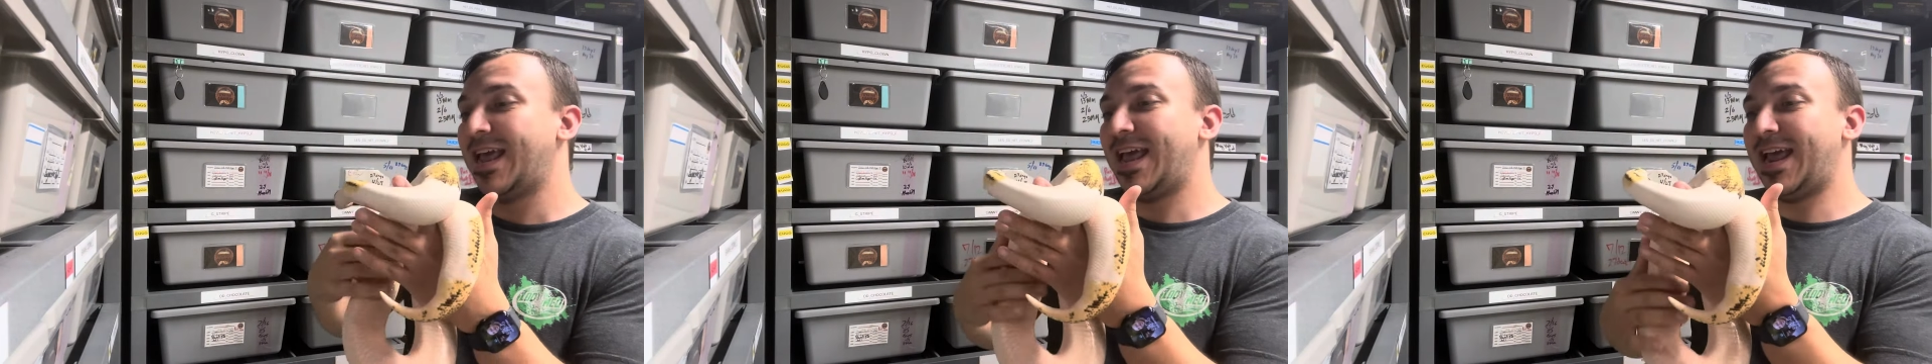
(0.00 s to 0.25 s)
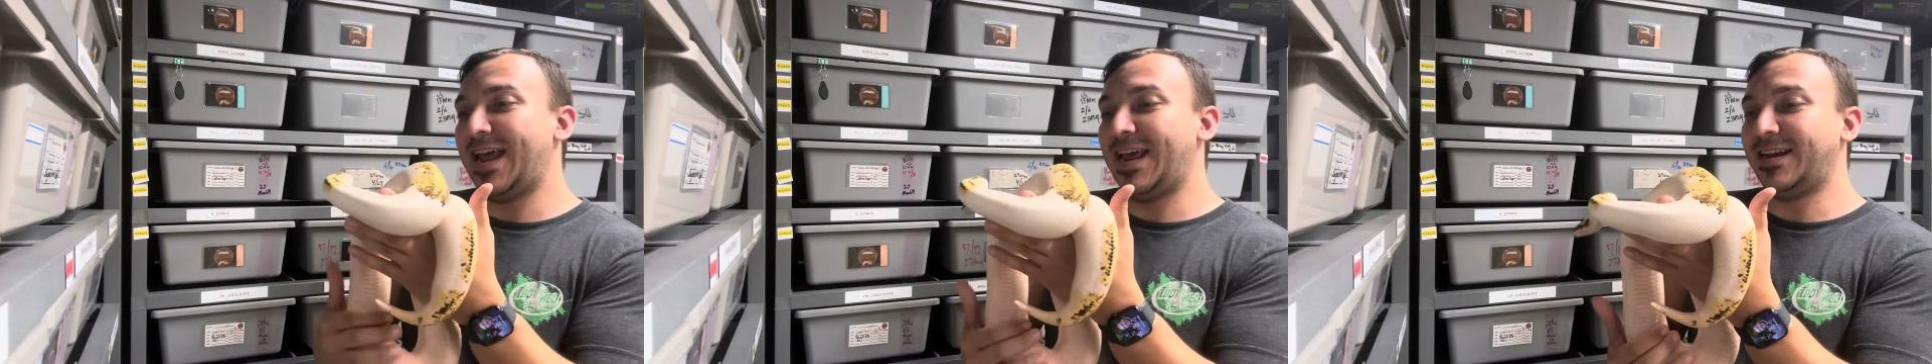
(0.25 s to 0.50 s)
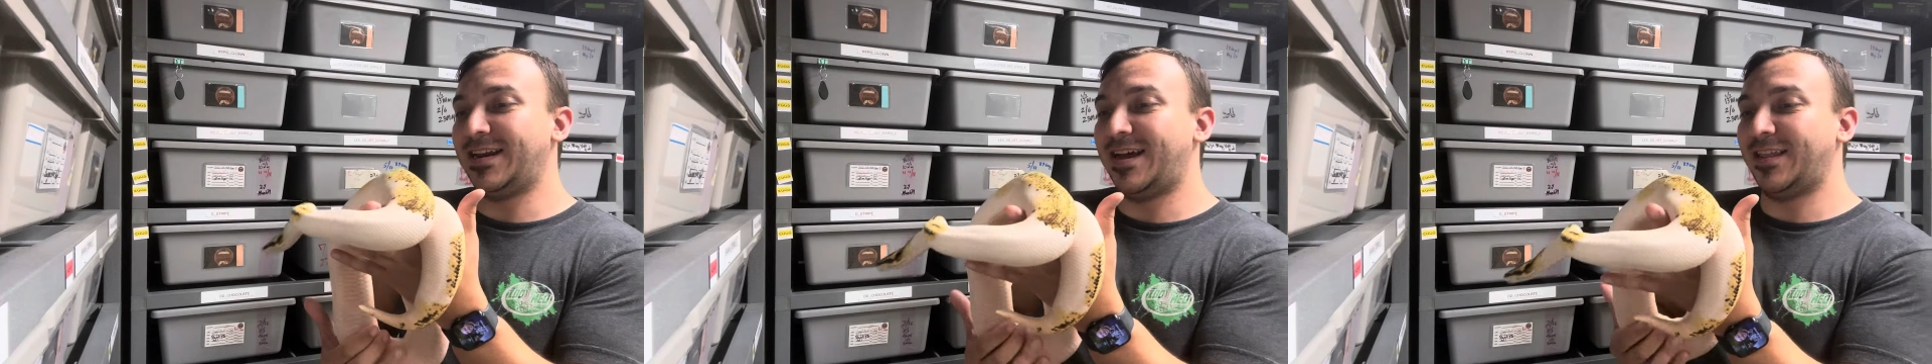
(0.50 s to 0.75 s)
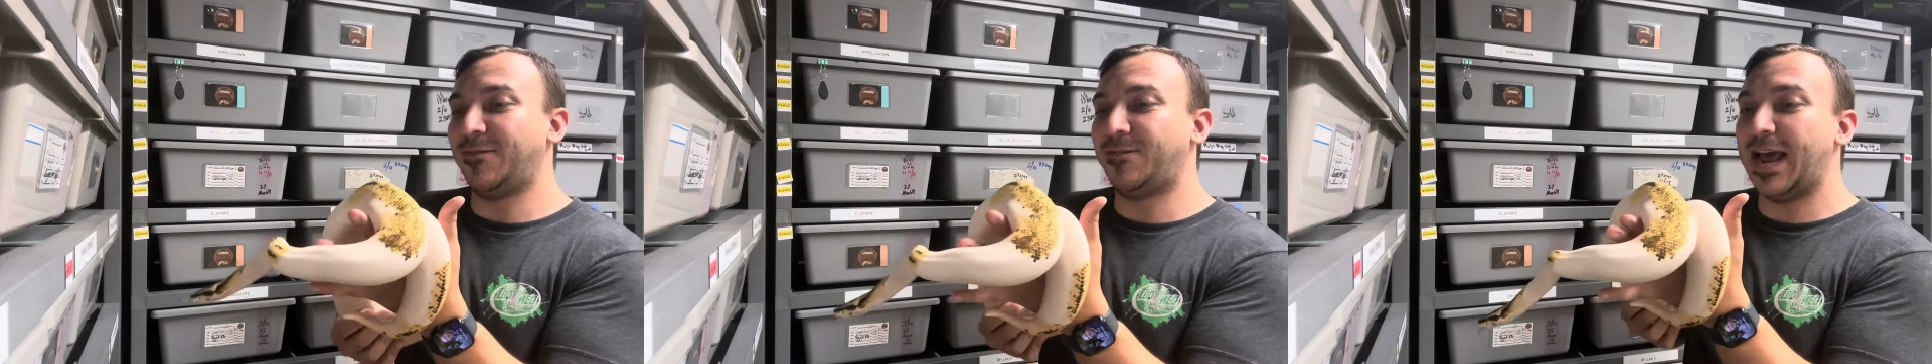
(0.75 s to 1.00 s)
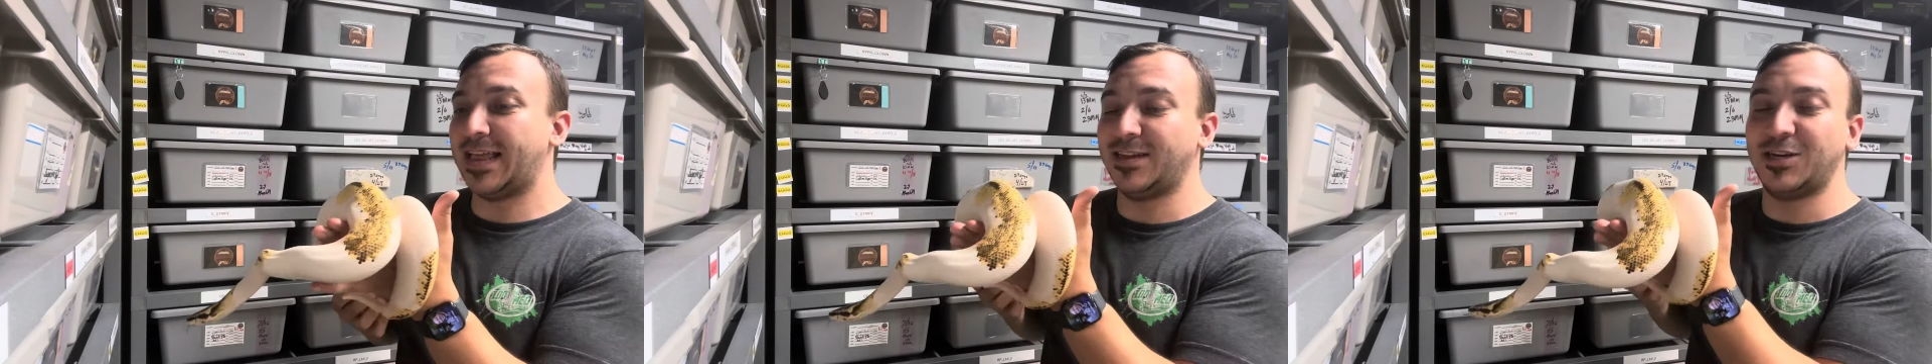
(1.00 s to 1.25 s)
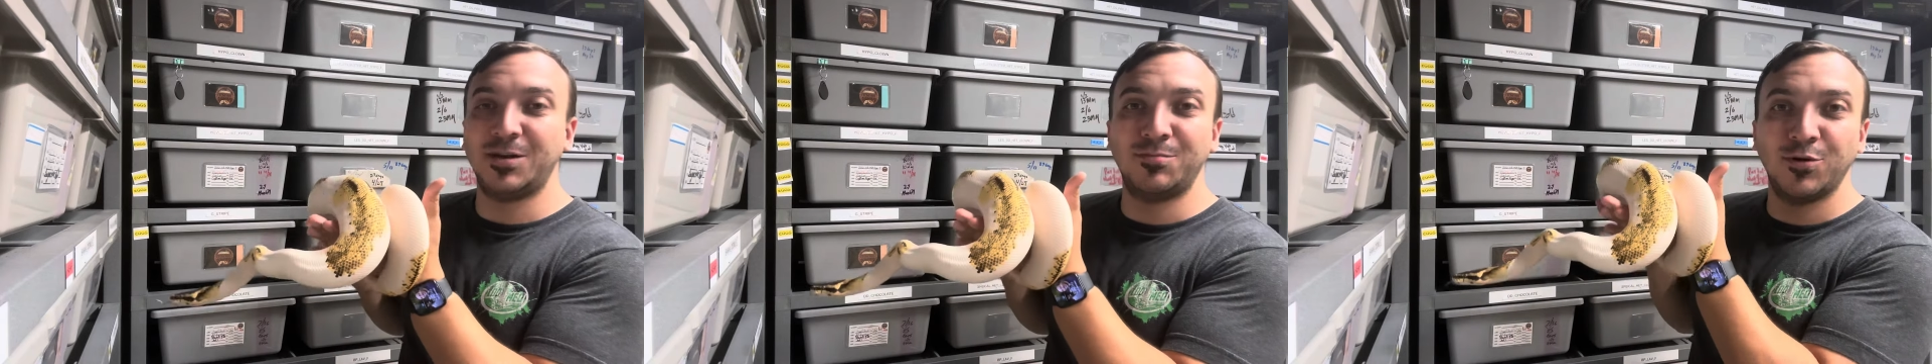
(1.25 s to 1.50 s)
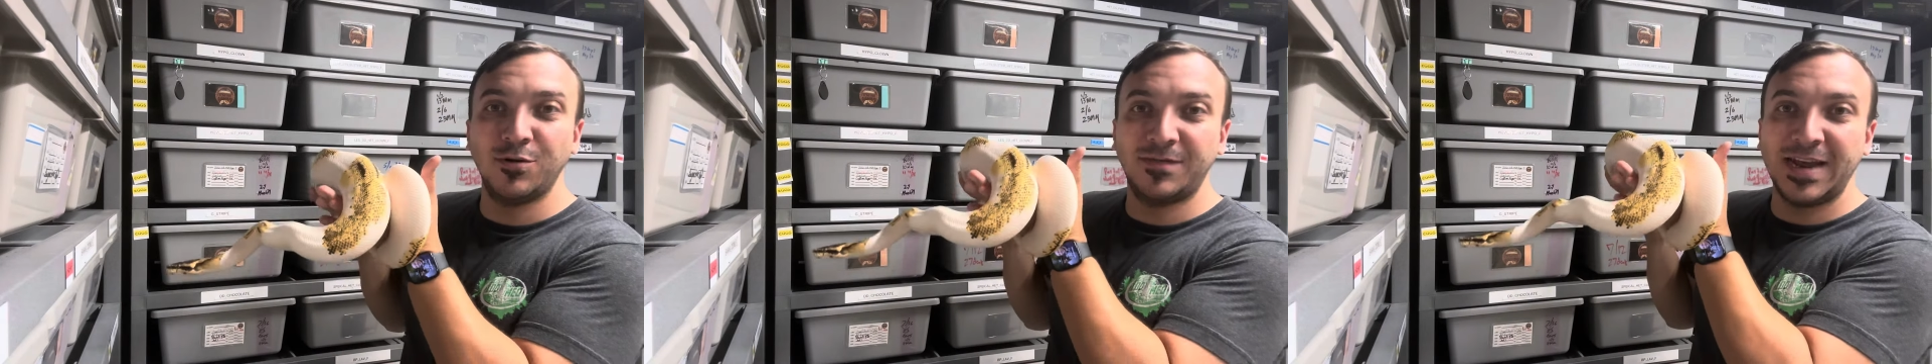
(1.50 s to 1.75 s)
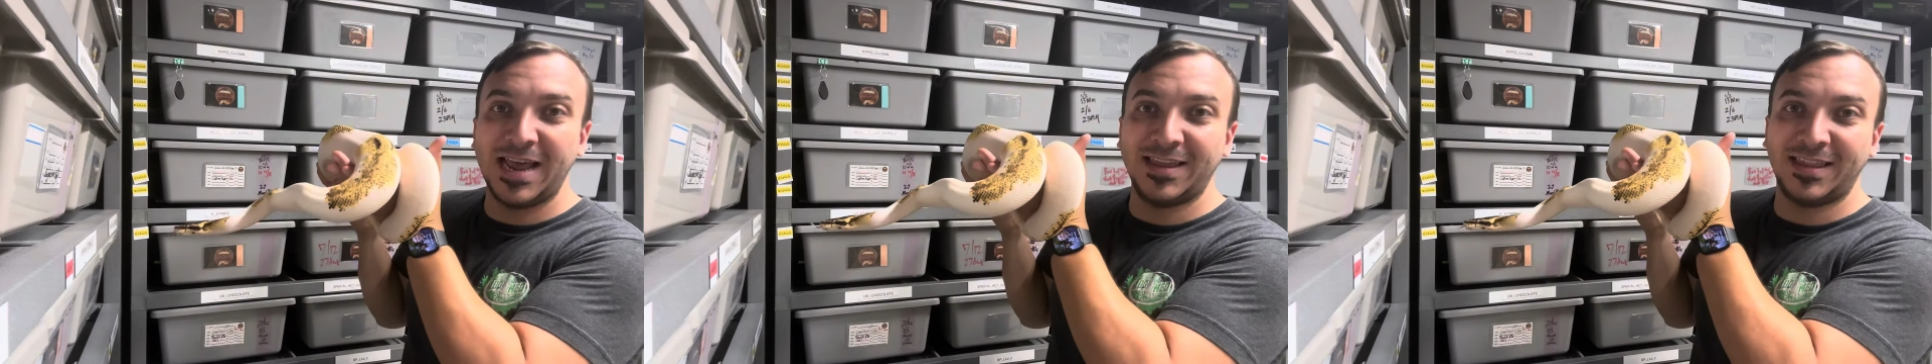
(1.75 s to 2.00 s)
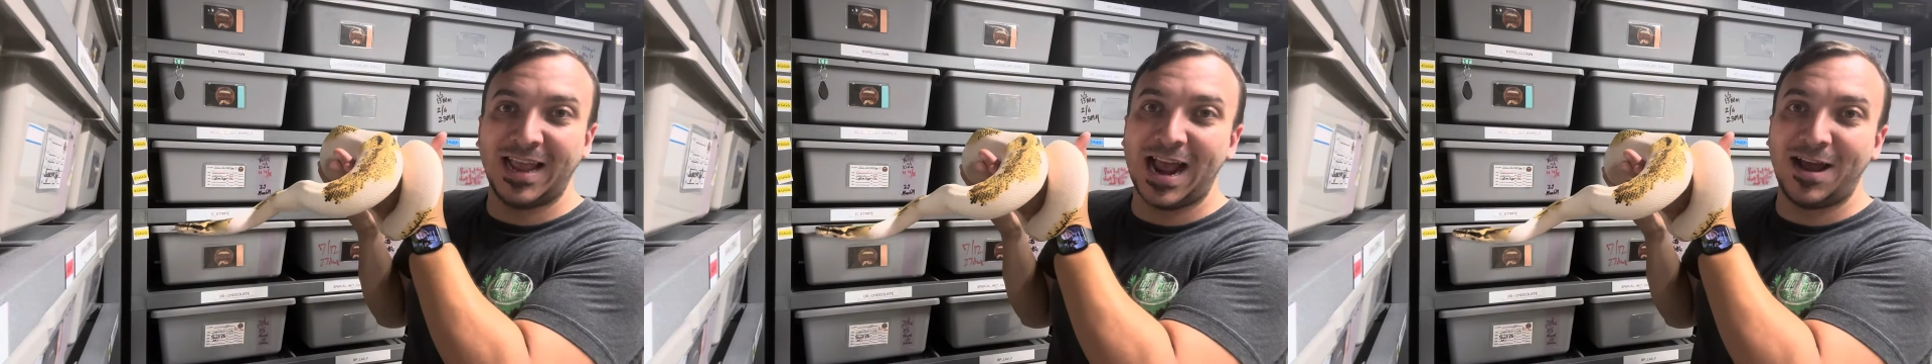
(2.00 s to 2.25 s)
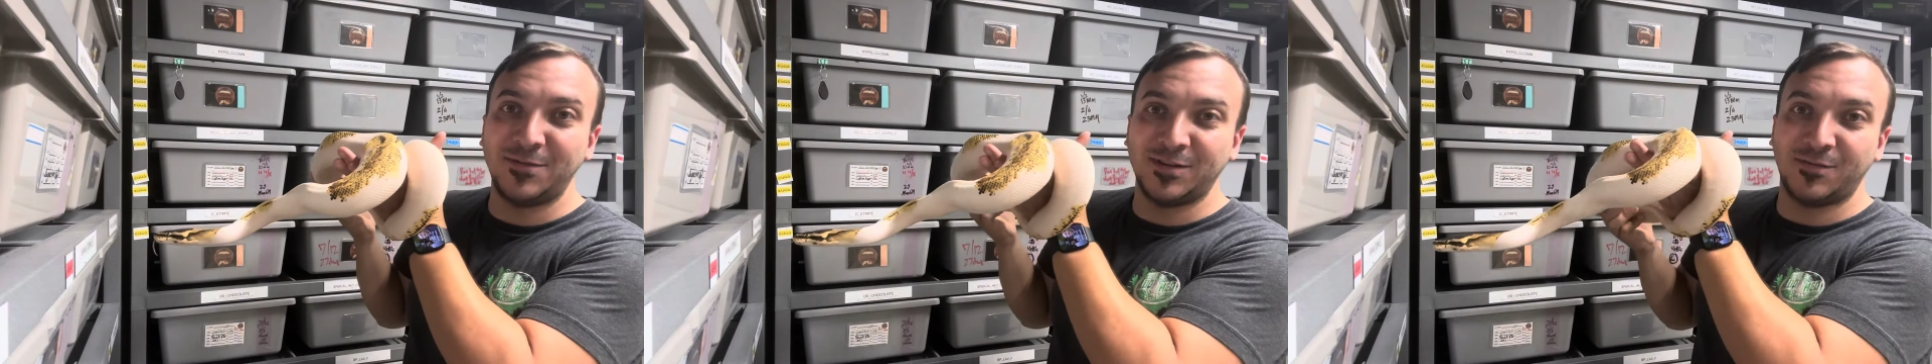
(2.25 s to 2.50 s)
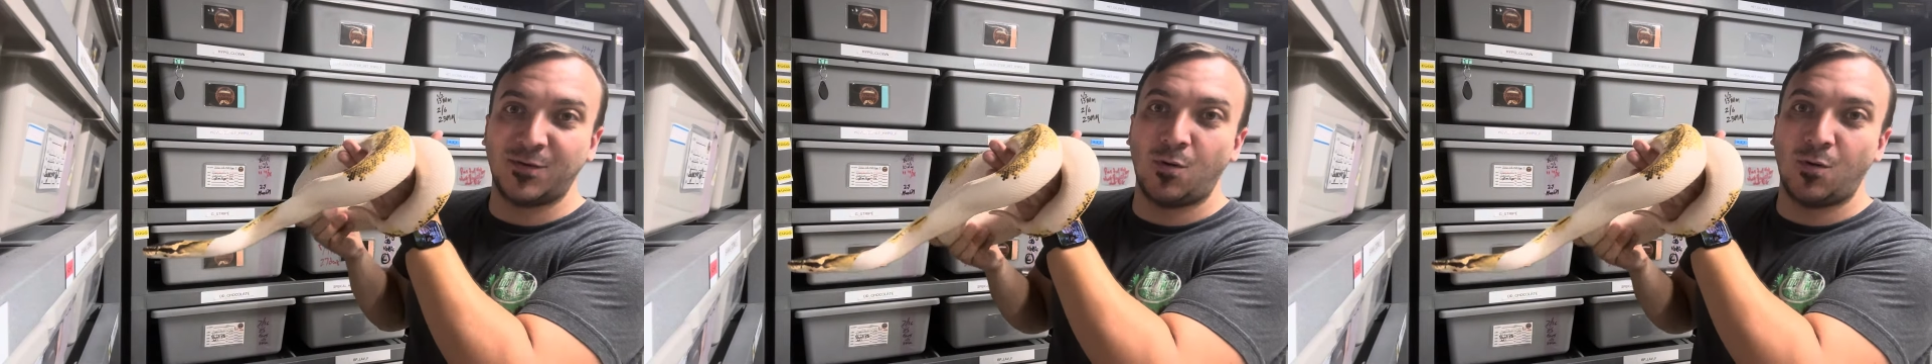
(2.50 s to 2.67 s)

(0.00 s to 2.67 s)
And the fact that she proved het lab is of